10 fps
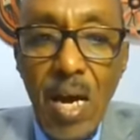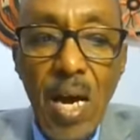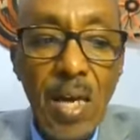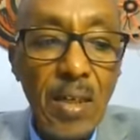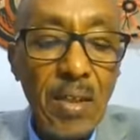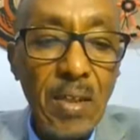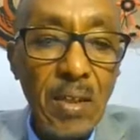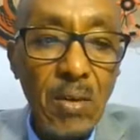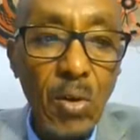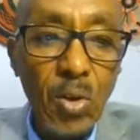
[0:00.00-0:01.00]

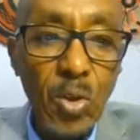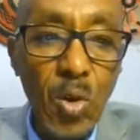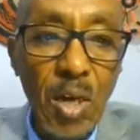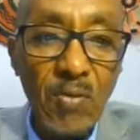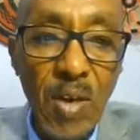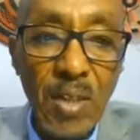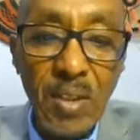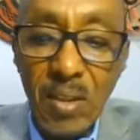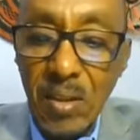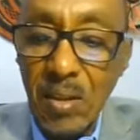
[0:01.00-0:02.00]
and also
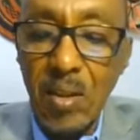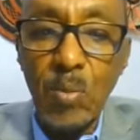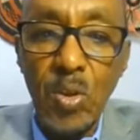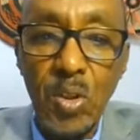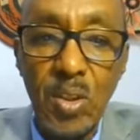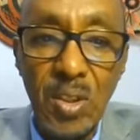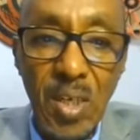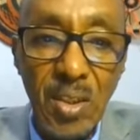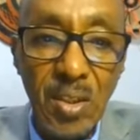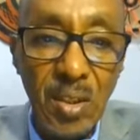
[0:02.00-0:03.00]
advance
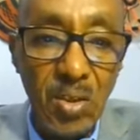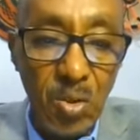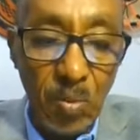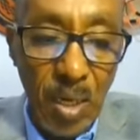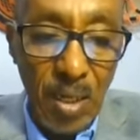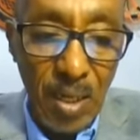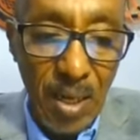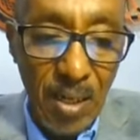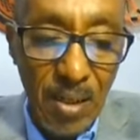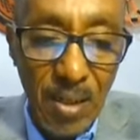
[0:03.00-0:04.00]
democratization in
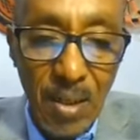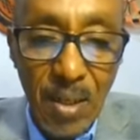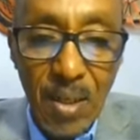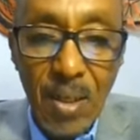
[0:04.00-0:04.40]
Somaliland,